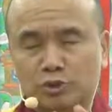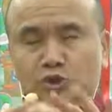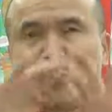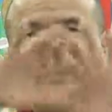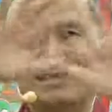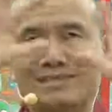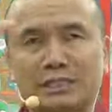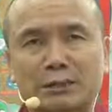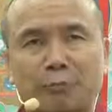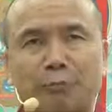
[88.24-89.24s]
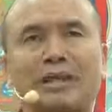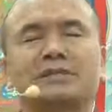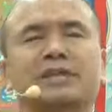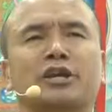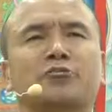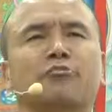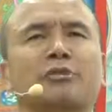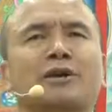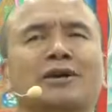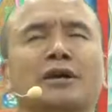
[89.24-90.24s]
so this is the basic,
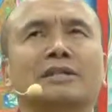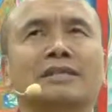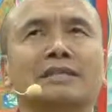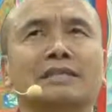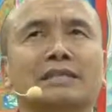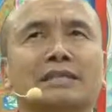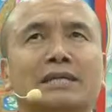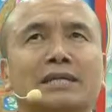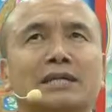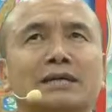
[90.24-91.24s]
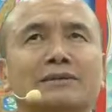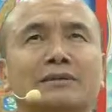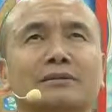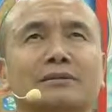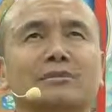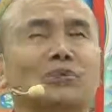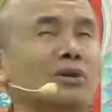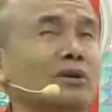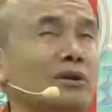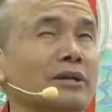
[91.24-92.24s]
what do you
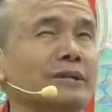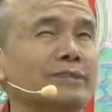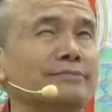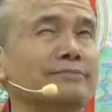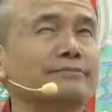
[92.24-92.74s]
call it?